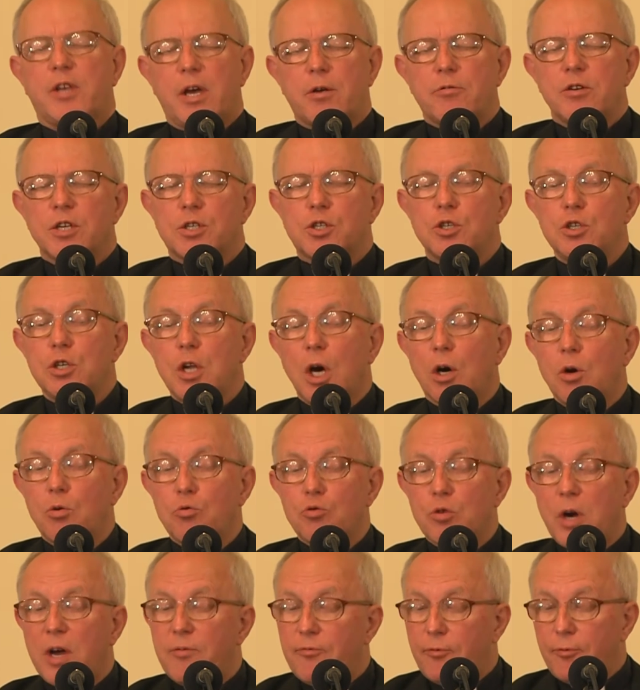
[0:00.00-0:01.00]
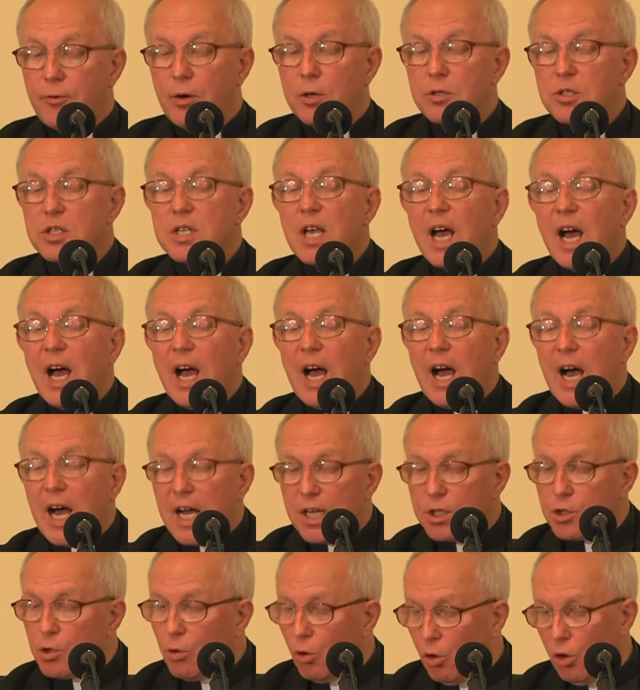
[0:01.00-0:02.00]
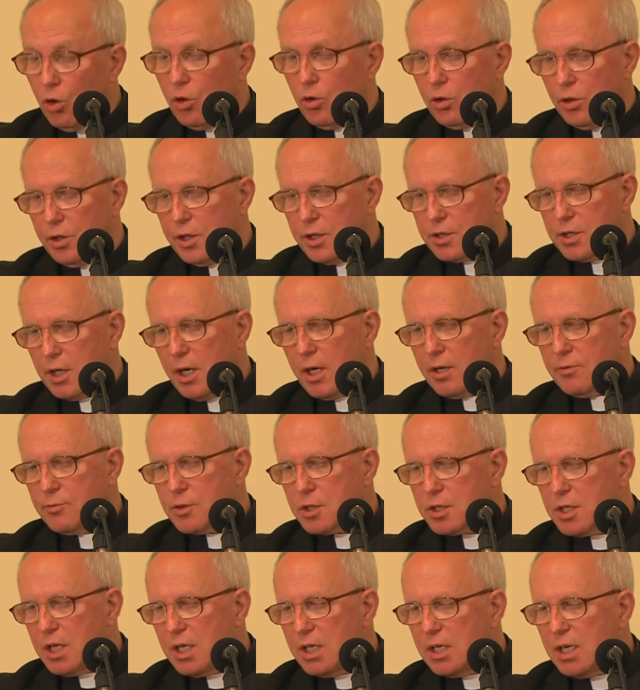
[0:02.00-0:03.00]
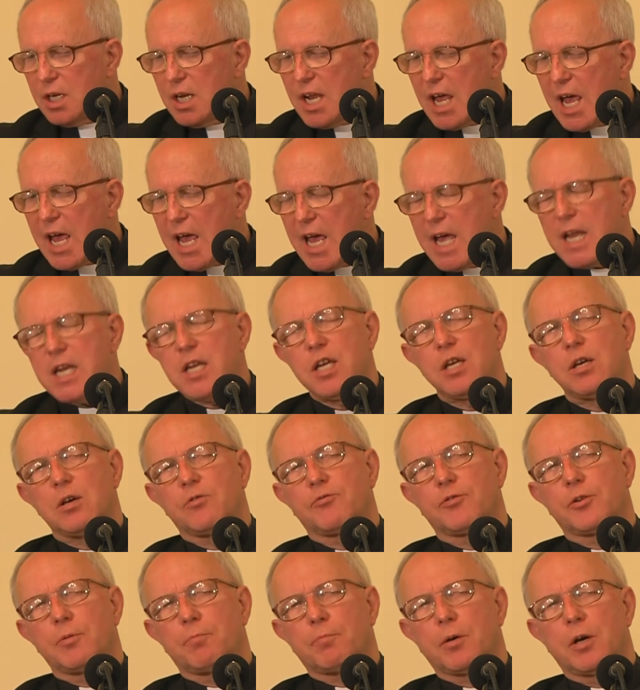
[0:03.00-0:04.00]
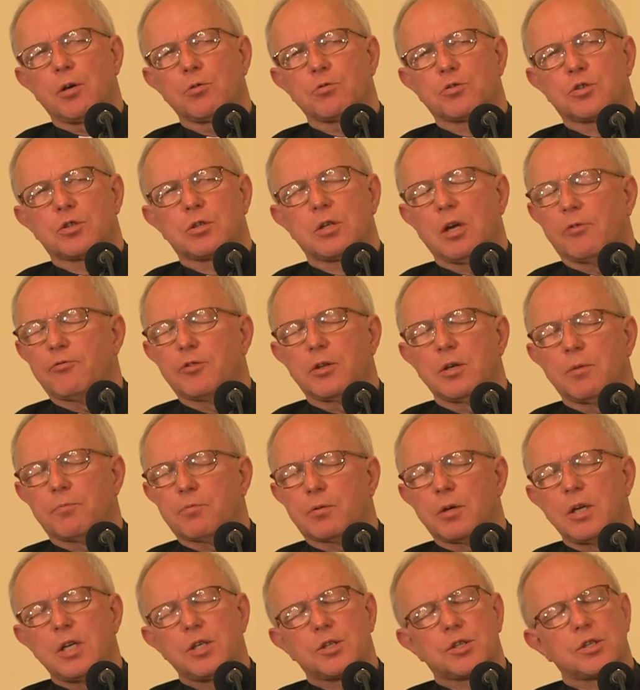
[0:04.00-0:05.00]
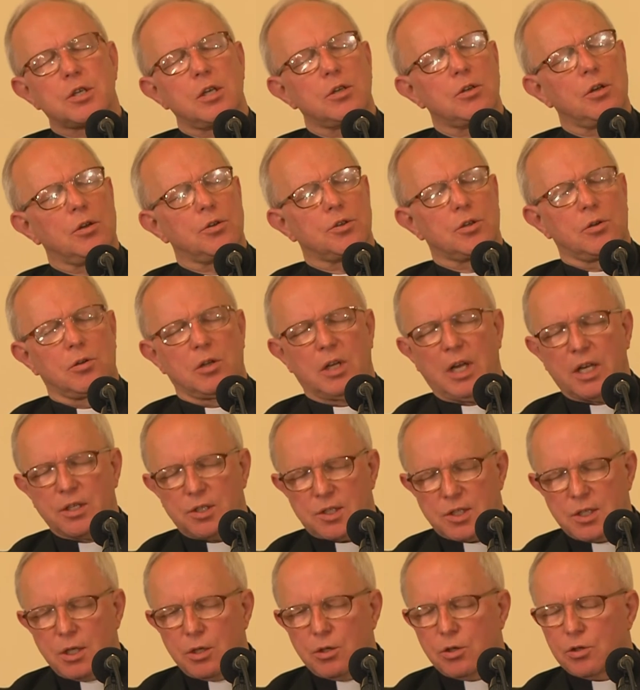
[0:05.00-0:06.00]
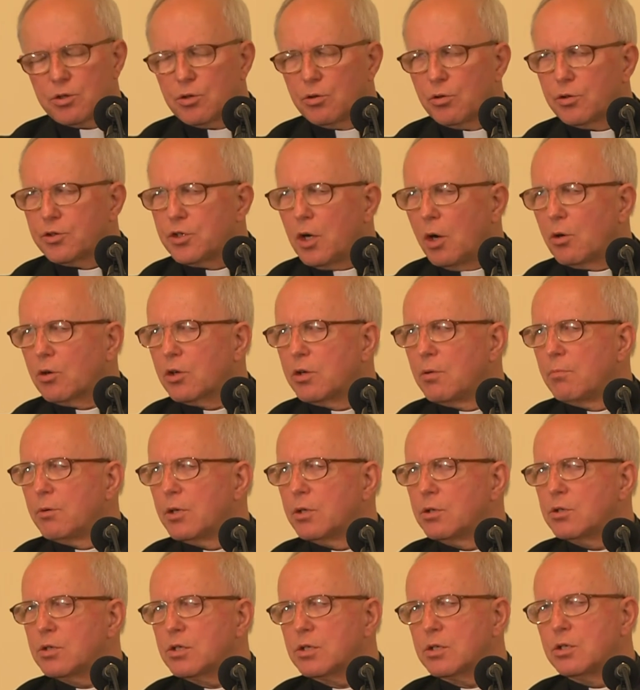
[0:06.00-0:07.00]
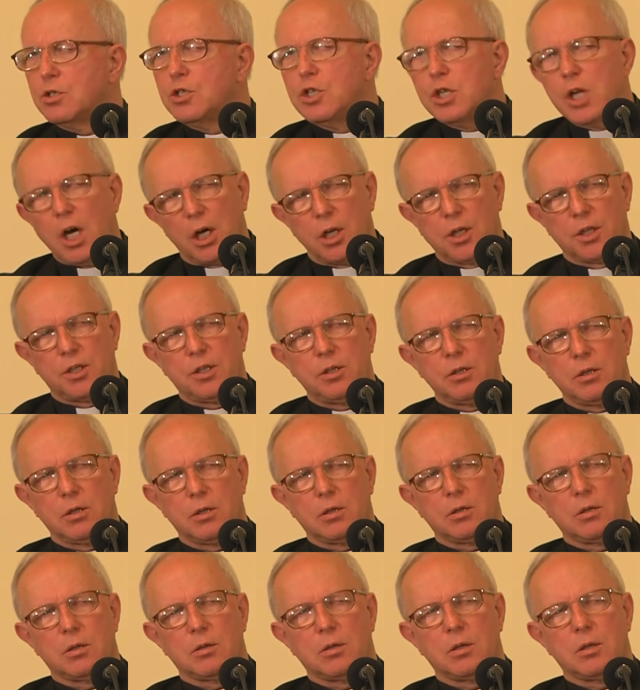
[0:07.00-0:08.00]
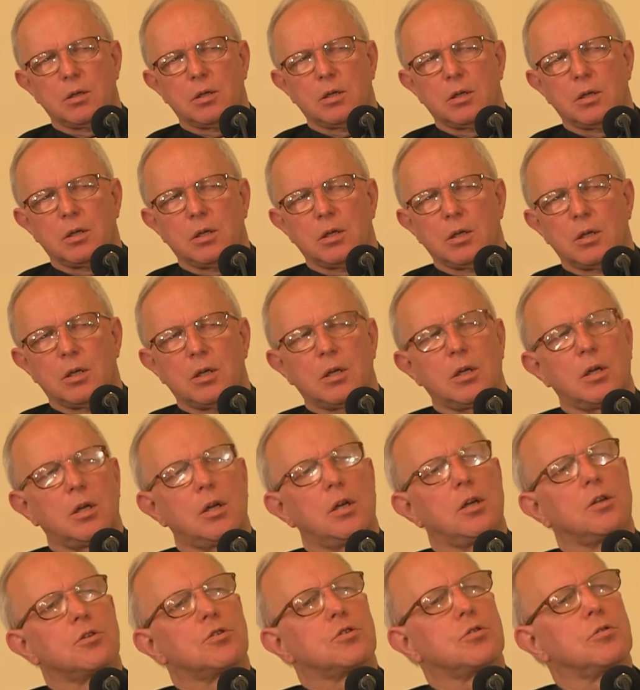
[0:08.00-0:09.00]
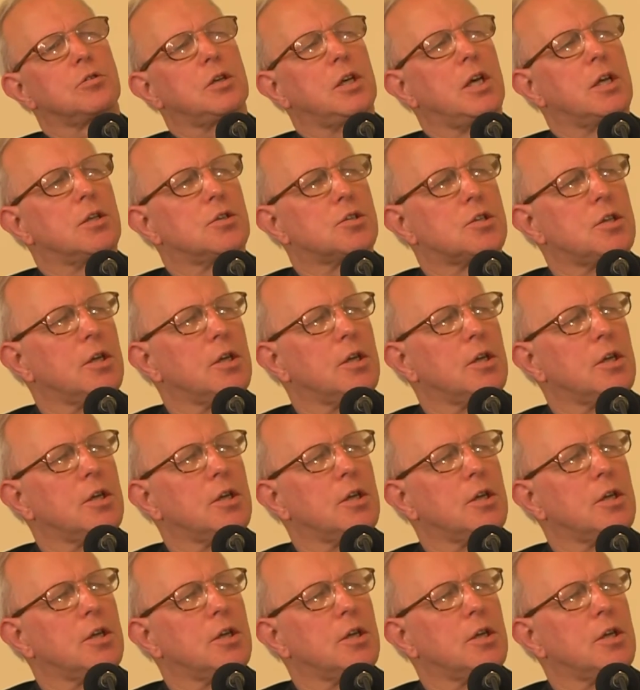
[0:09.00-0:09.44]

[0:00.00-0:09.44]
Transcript: There is no reference at all that I've seen in any of the posts of the pre-synodal and synodal documents, none, to the